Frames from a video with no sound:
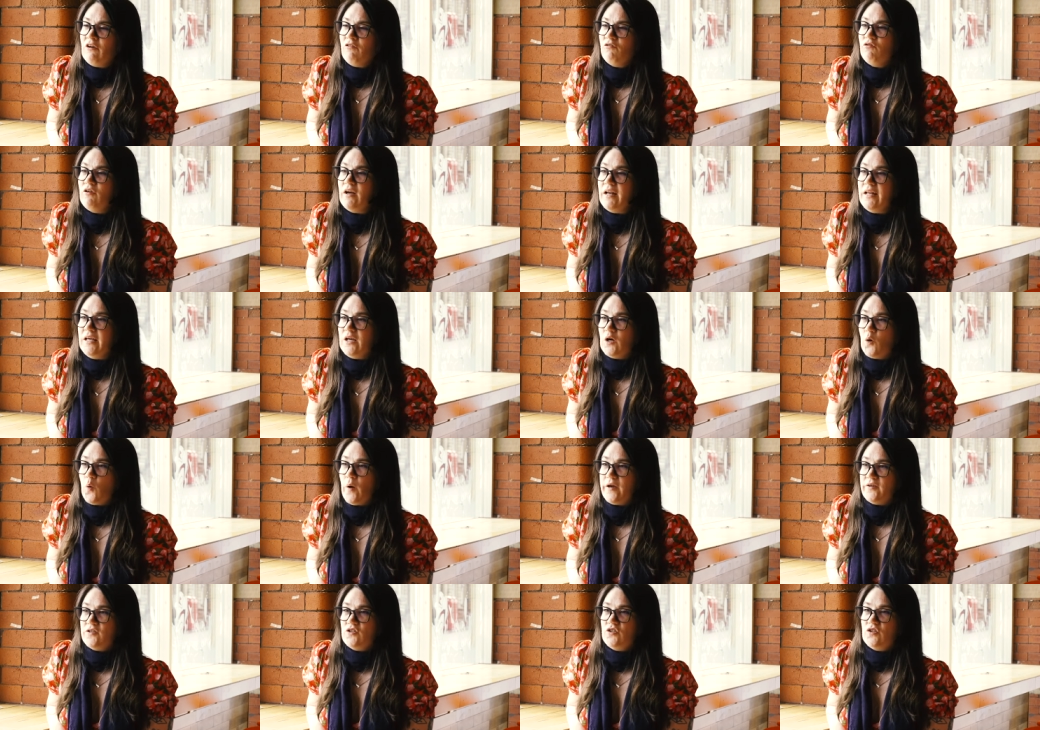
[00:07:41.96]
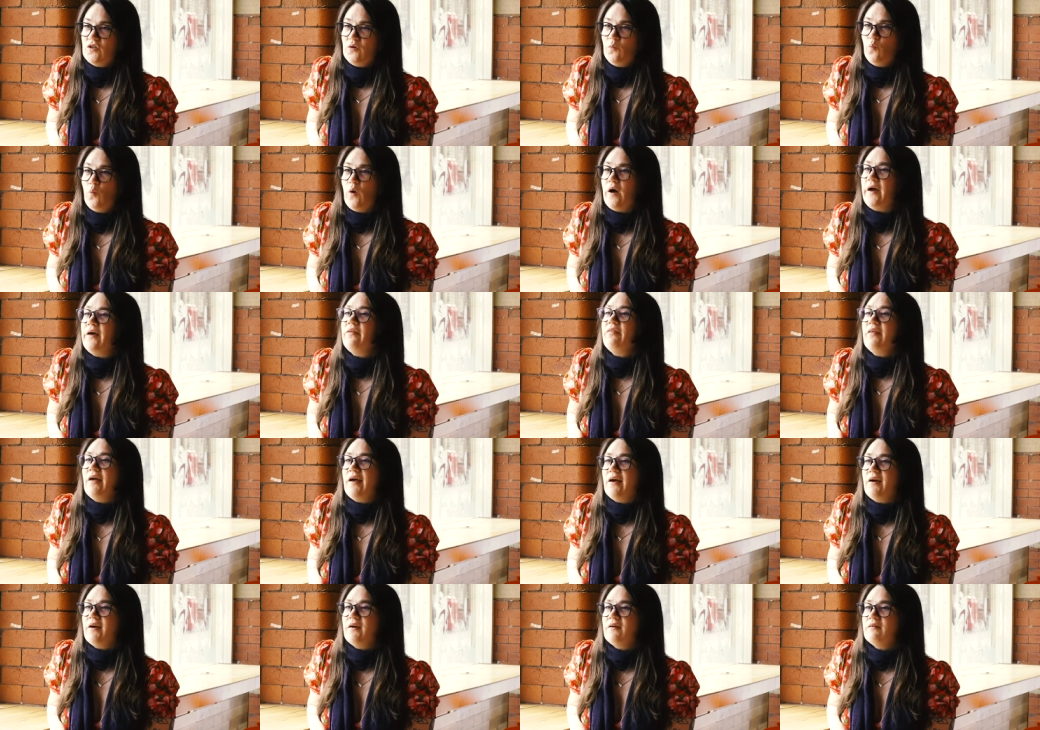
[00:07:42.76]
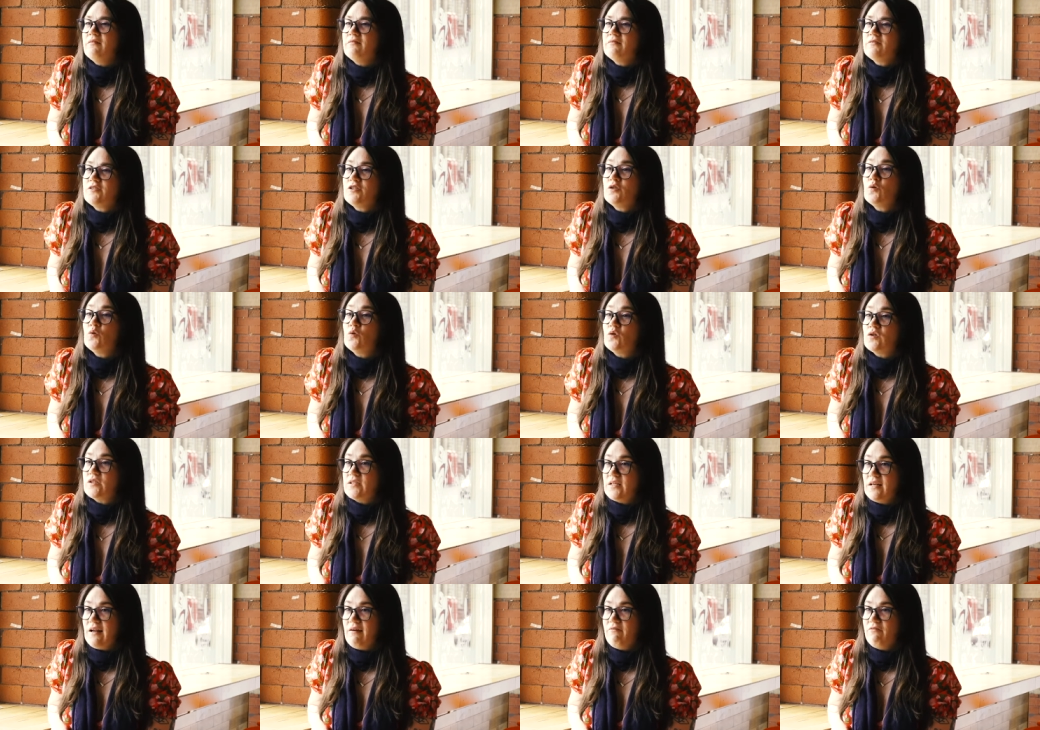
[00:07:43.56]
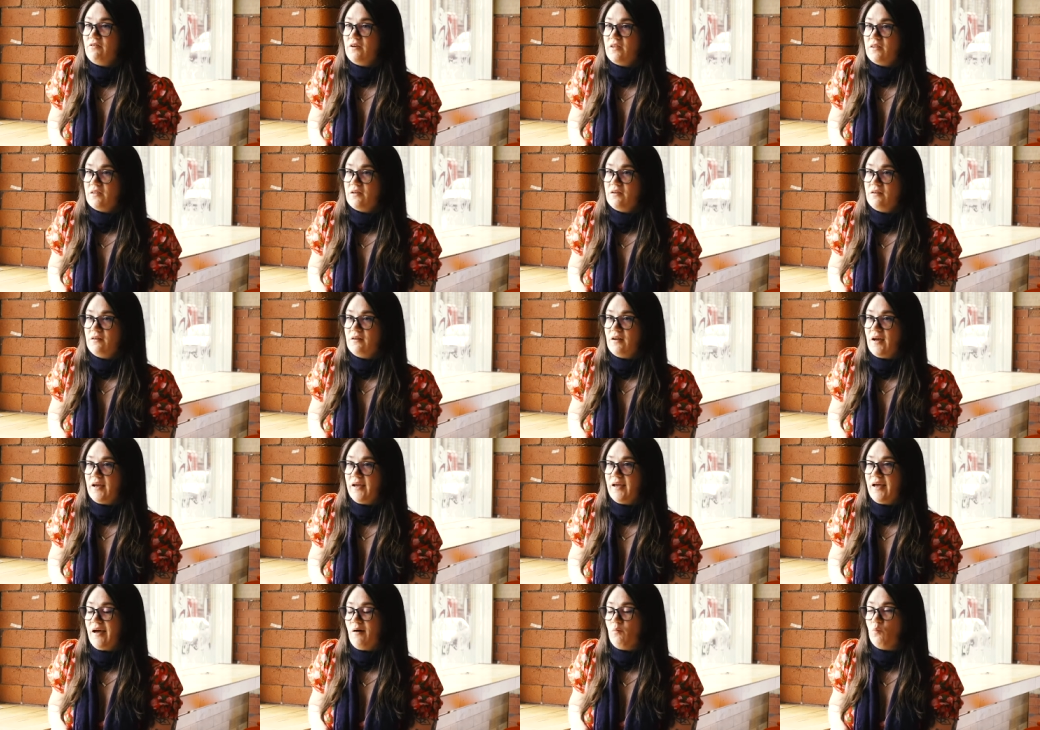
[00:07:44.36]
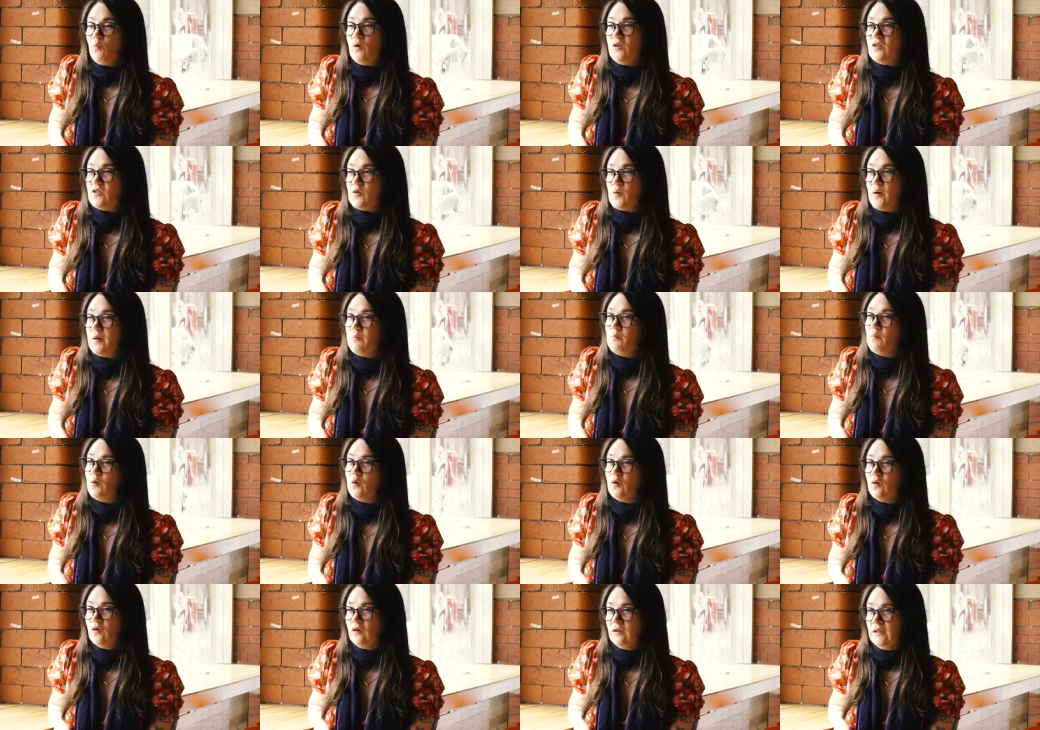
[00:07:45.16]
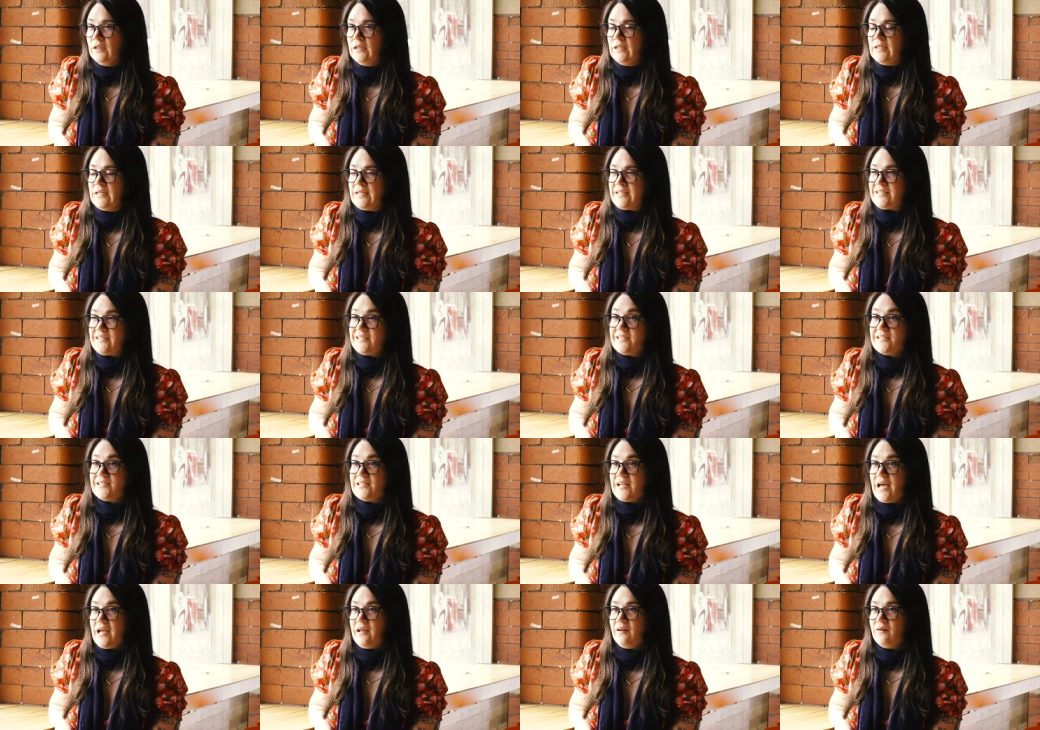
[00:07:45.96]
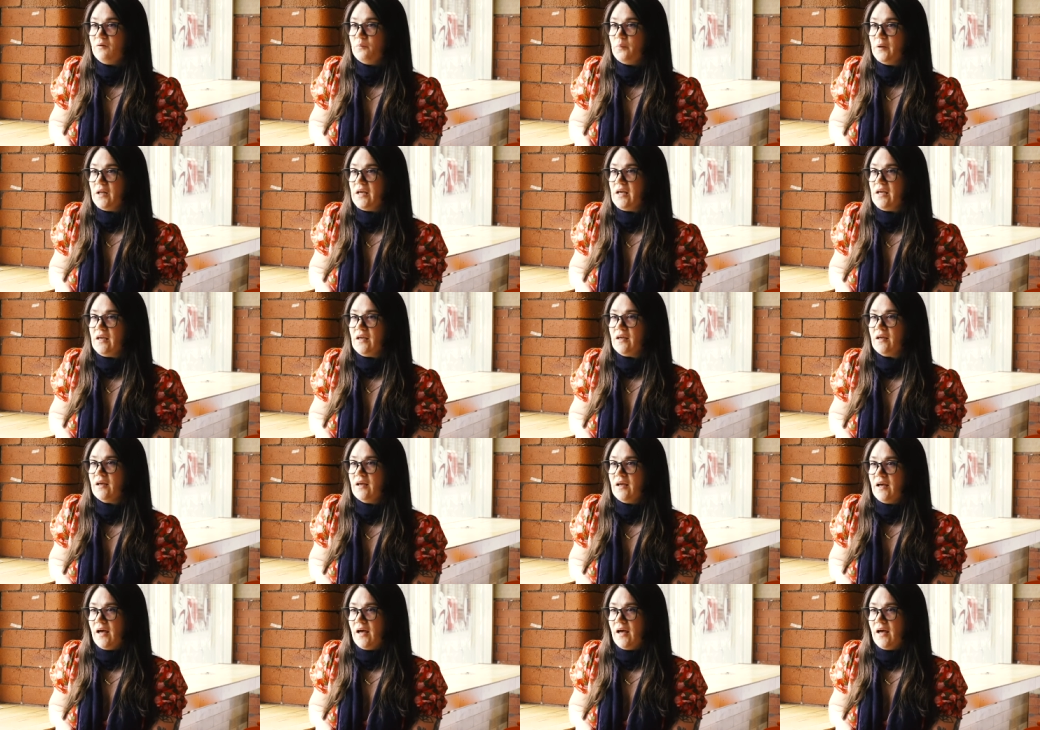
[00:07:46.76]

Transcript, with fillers: really question where their source and everything and can we do it more sustainably.